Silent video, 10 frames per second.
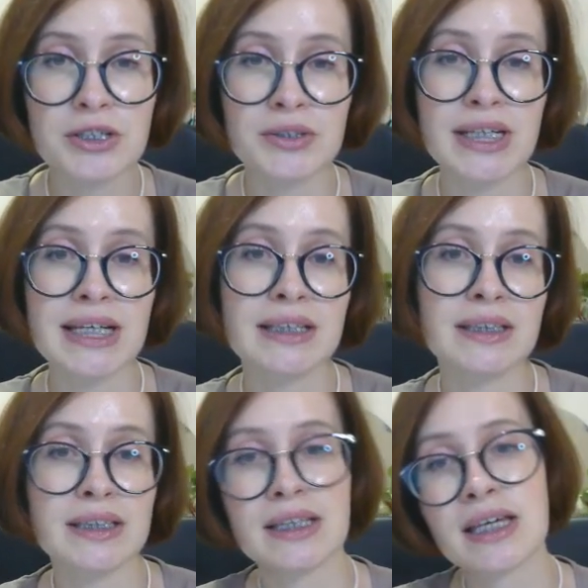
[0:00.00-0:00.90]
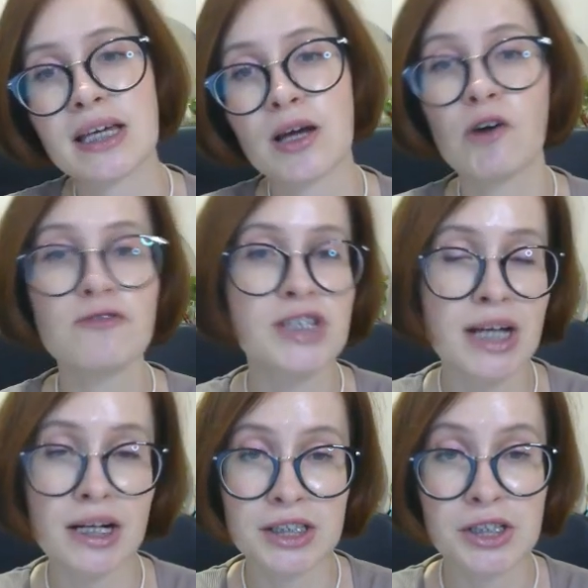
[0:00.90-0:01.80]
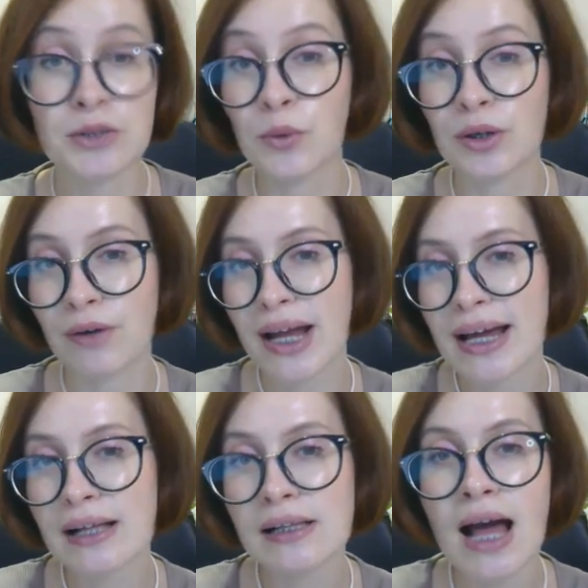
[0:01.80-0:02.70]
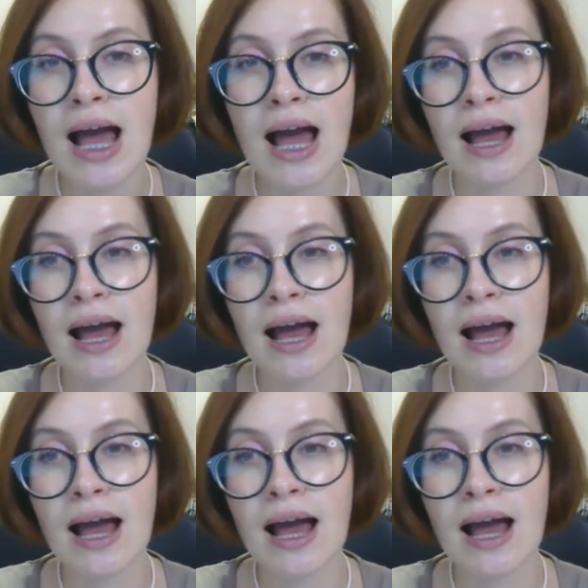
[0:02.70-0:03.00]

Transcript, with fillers: You need the offsite URL